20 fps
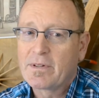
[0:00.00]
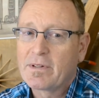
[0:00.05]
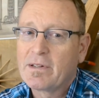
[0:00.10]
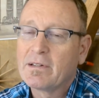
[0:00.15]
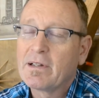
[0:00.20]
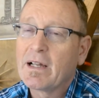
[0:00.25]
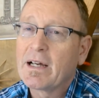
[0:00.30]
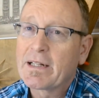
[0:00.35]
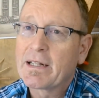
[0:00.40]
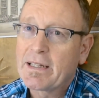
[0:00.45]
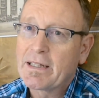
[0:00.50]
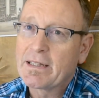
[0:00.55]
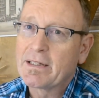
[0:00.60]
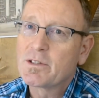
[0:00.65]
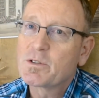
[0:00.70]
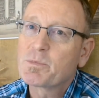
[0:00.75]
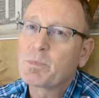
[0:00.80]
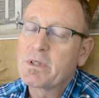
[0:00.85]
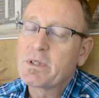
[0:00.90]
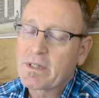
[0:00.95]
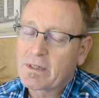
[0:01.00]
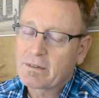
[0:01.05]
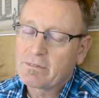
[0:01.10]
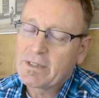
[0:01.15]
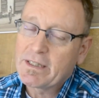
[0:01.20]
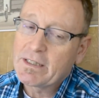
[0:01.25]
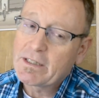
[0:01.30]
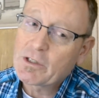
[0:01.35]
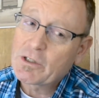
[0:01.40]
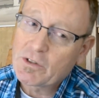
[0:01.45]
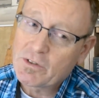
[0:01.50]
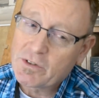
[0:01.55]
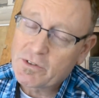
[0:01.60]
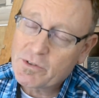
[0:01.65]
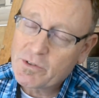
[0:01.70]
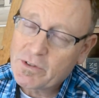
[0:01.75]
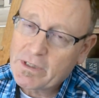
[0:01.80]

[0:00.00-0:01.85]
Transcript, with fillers: a lot of kids, particularly young girls,